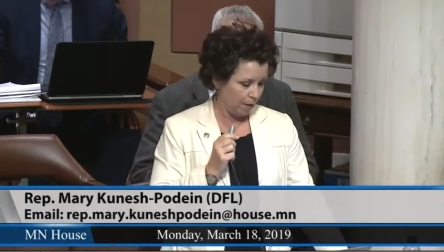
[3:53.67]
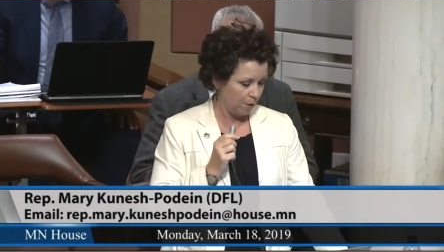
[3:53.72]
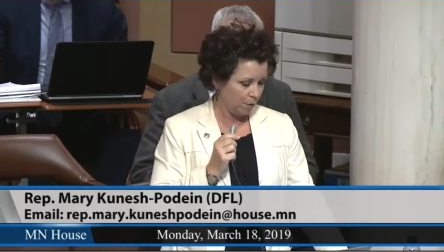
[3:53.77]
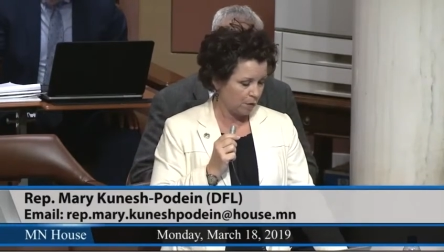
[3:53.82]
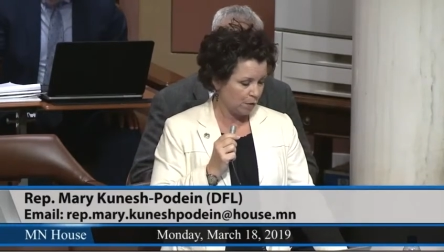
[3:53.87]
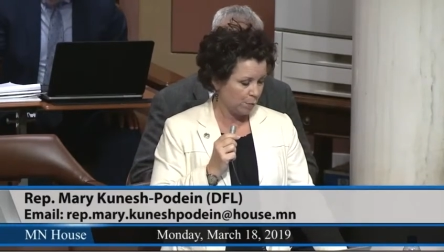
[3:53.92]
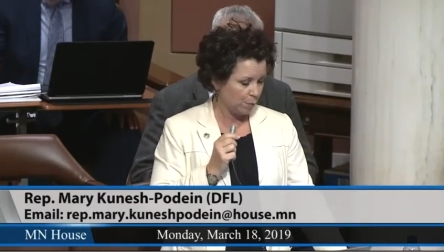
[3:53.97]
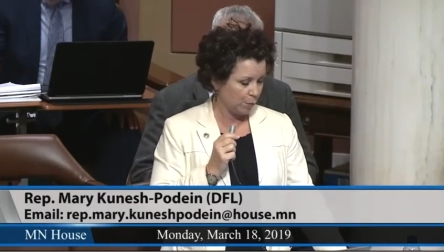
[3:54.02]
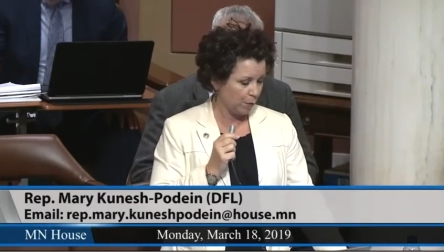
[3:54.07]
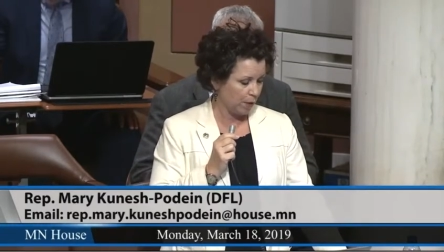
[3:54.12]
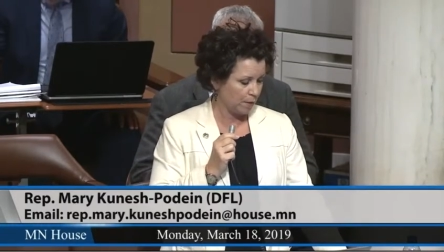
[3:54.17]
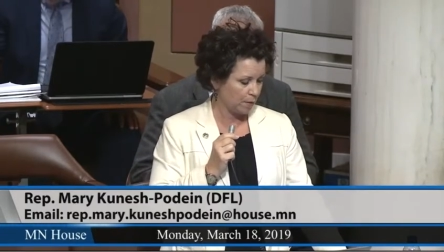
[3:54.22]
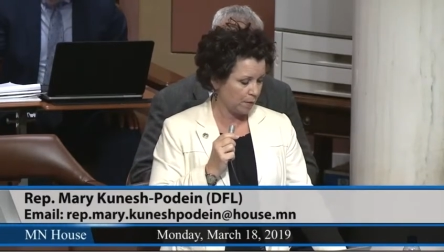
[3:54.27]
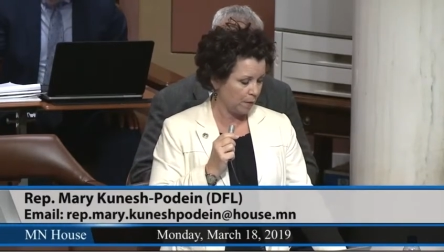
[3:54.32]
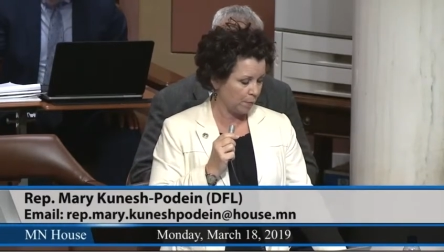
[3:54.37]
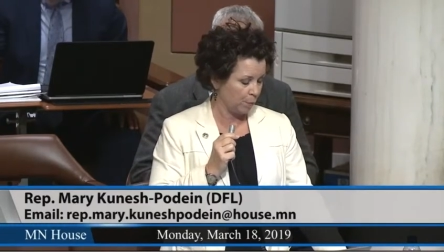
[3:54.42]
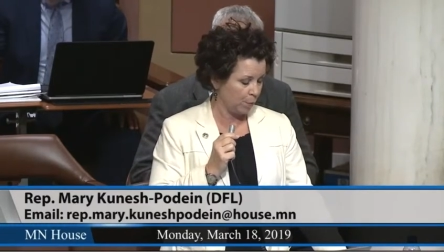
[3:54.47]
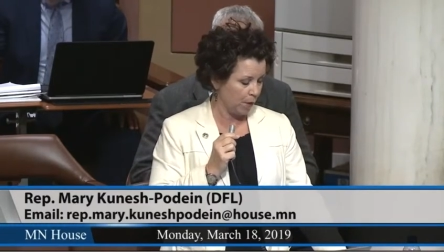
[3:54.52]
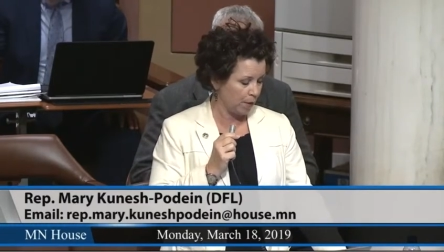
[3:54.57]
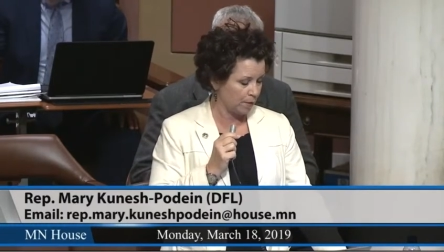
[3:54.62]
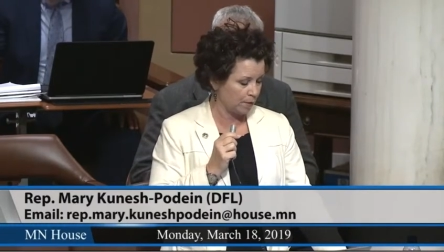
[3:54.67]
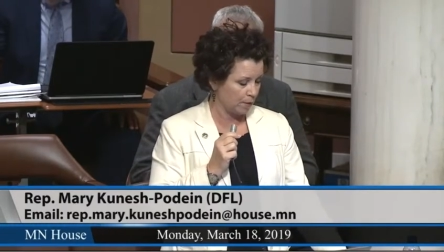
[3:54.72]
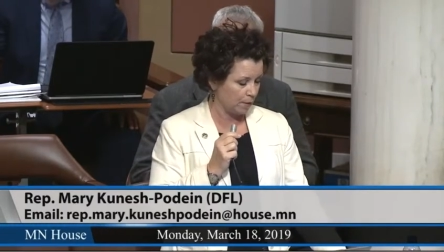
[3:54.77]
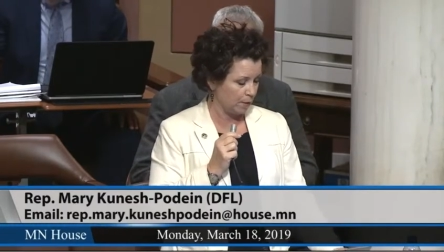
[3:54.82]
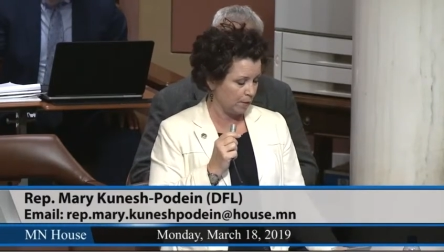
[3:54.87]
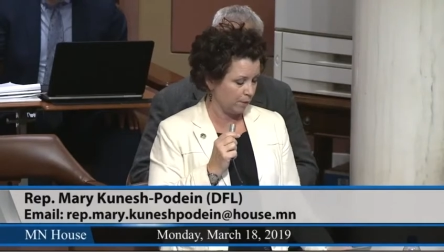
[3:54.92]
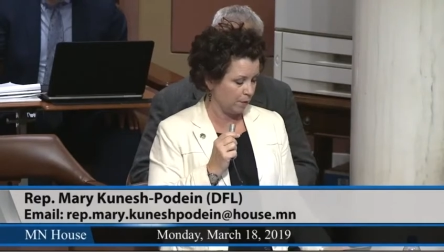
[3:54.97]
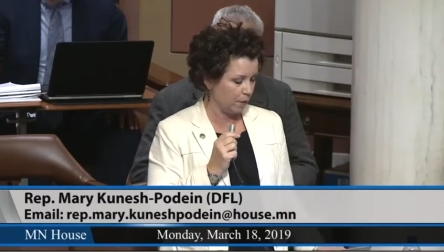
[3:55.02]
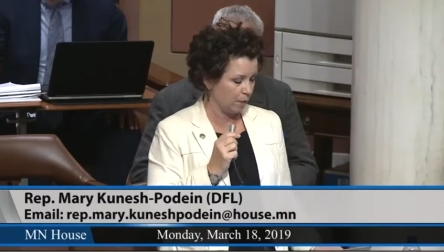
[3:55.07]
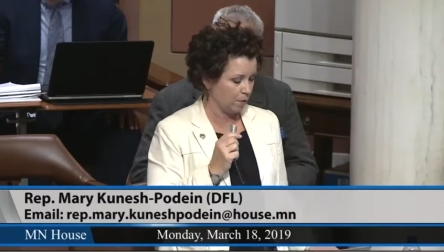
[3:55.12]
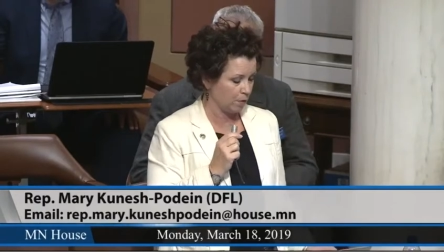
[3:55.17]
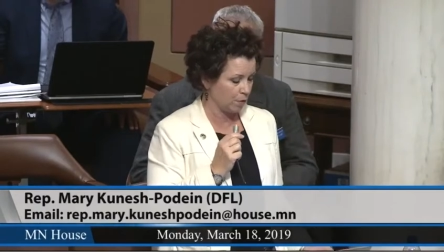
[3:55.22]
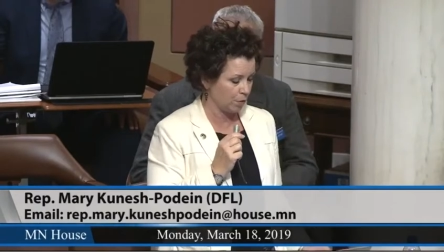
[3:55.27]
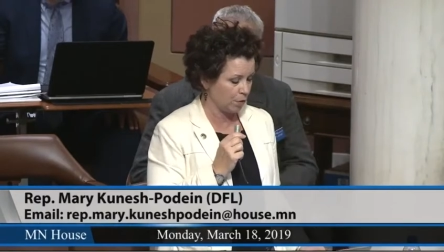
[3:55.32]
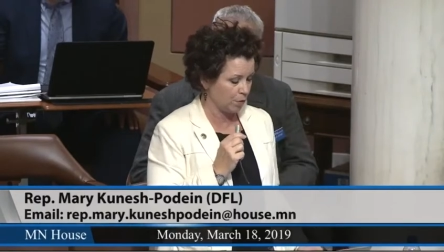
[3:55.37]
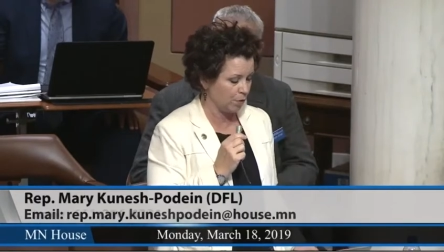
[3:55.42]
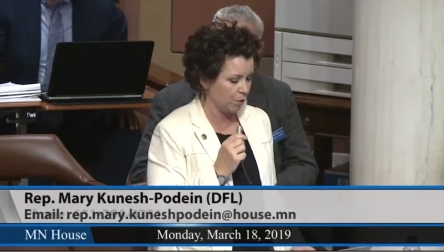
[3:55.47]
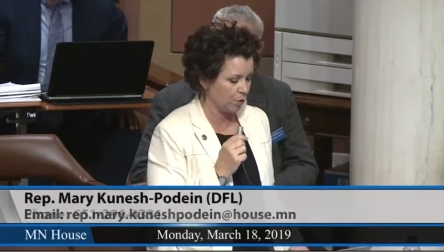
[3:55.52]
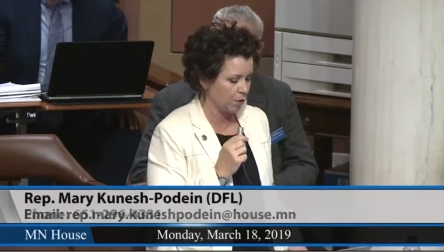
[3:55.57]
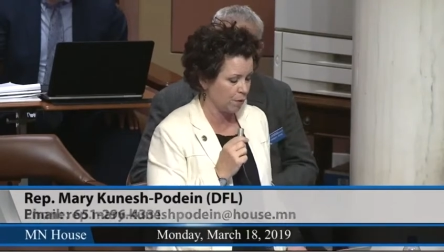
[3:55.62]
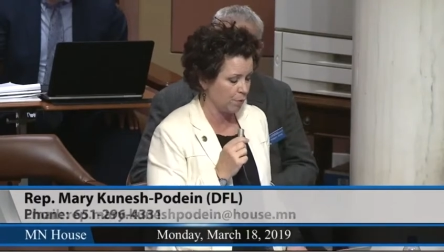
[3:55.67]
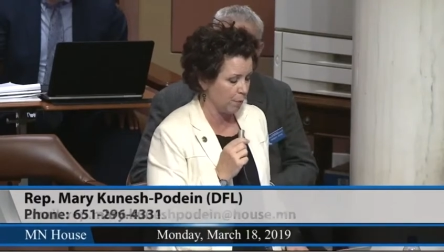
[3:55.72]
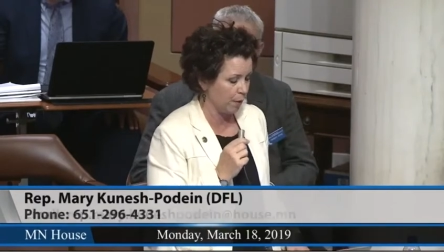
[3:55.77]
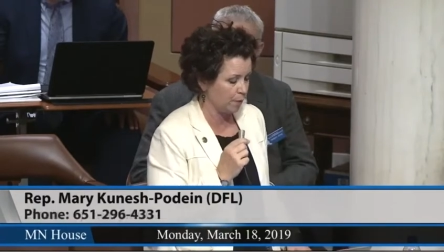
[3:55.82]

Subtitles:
He was president of the Stearns,